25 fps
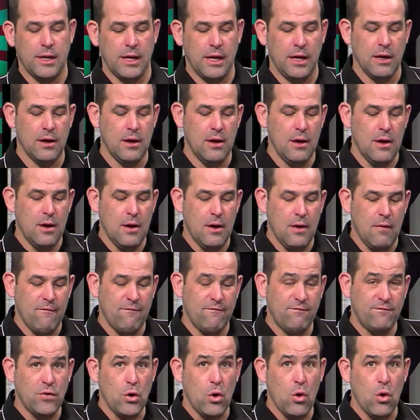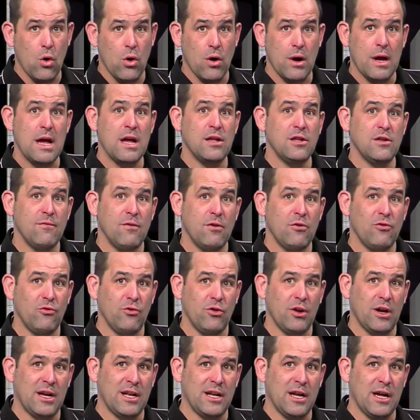money. Four,
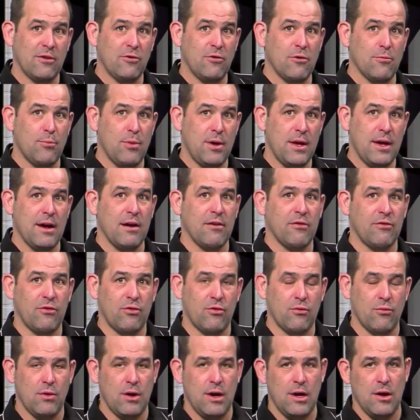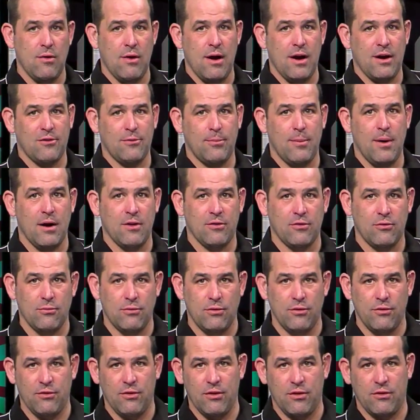individually connect your PS3, your Xbox
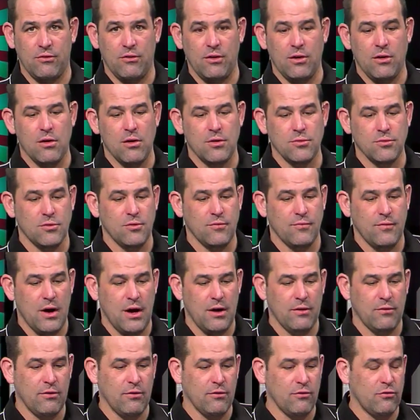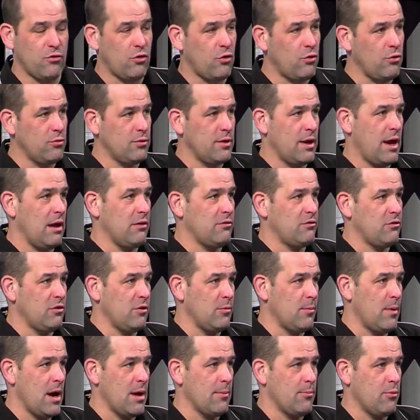360, your other devices to the
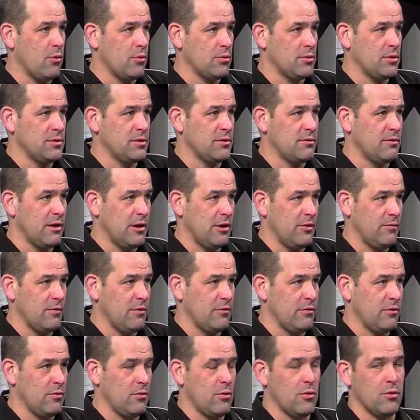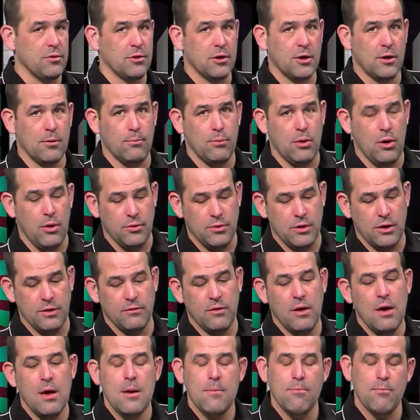HDMI port on the television or the
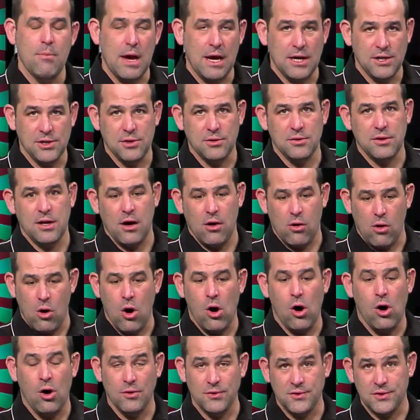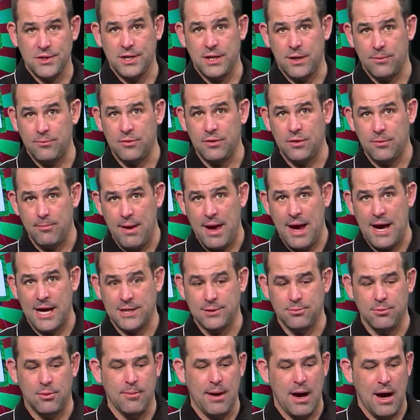component. Make sure they are all set up to the
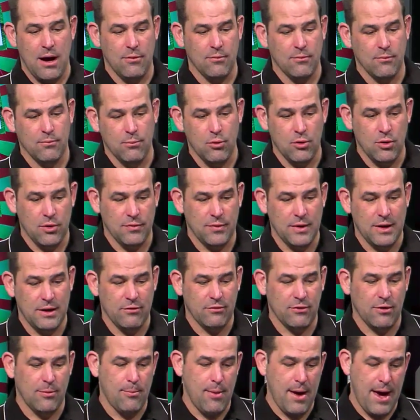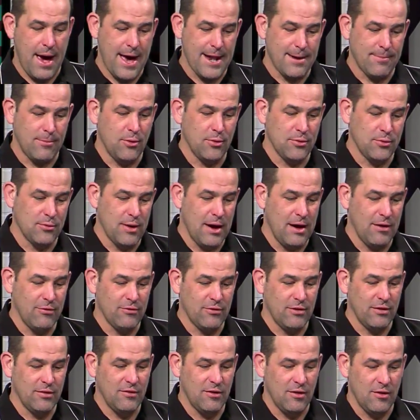maximum output that is compatible with your
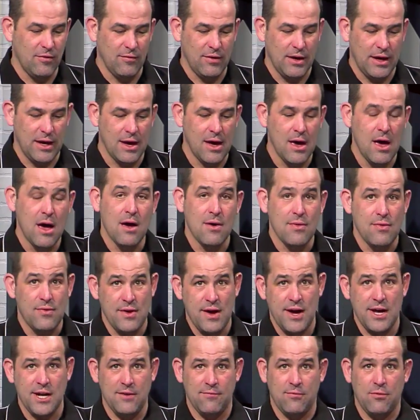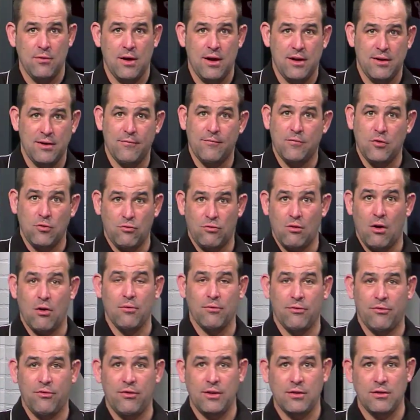HDTV. Then if you, if you
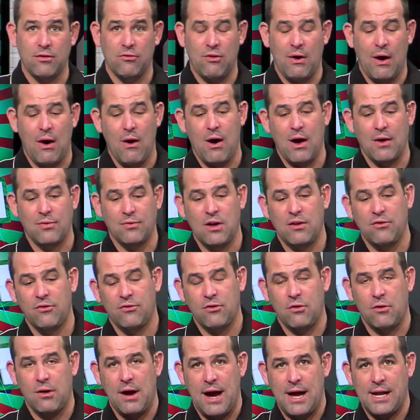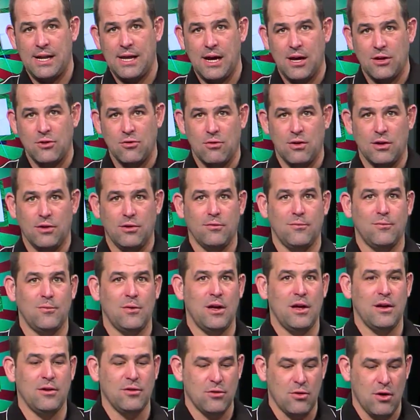don't see the tearing, then start adding in your,
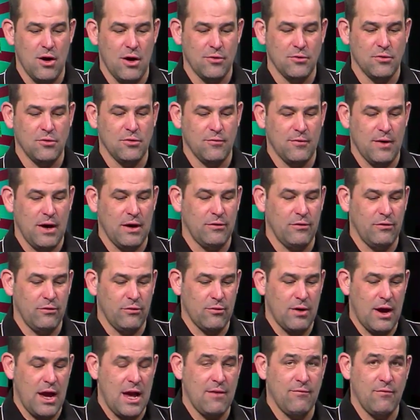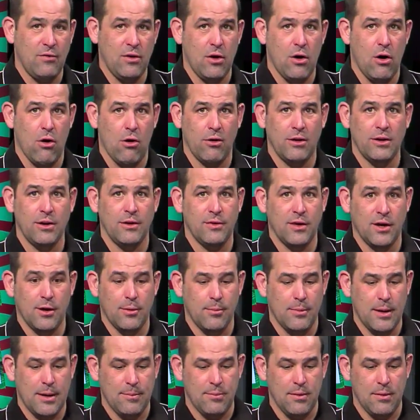your other devices, your AVR,
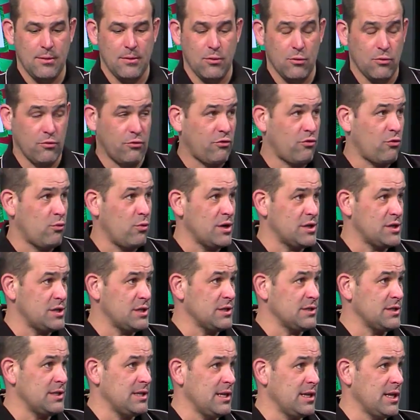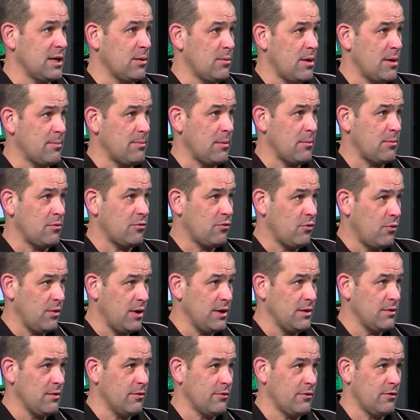anything that might be, or switches, anything that might be
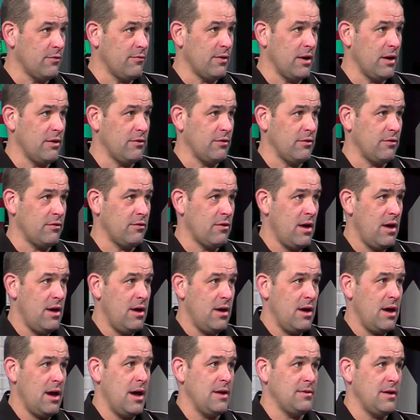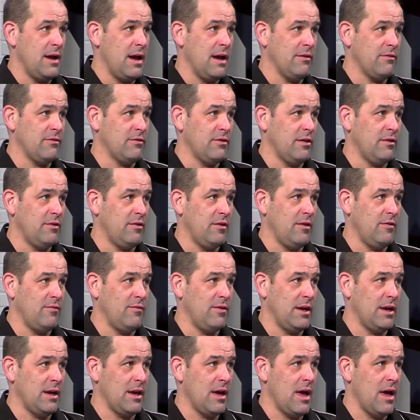between those devices and the
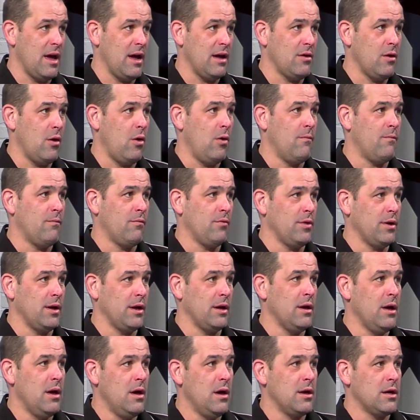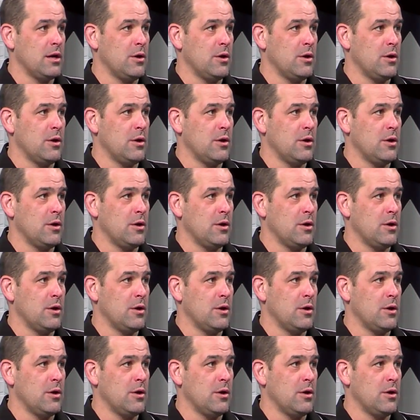HDTV. And hopefully